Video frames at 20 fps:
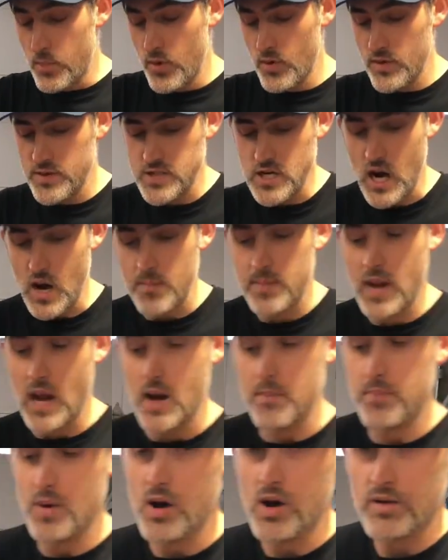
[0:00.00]
I pulled the top
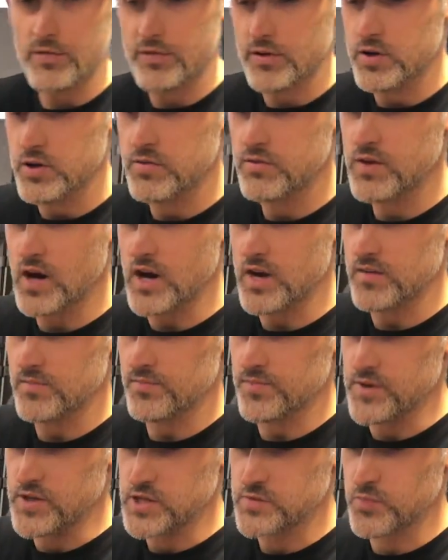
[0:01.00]
cap off. We've got
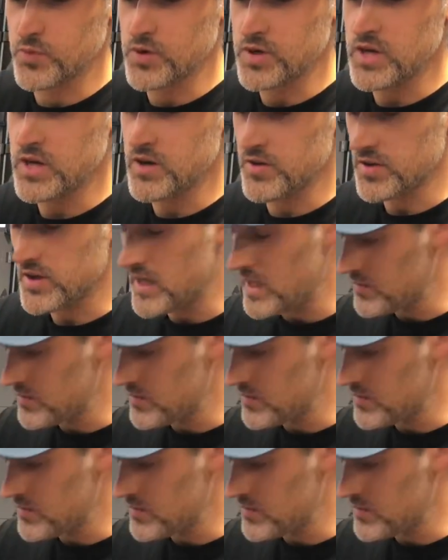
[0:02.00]
a spring here that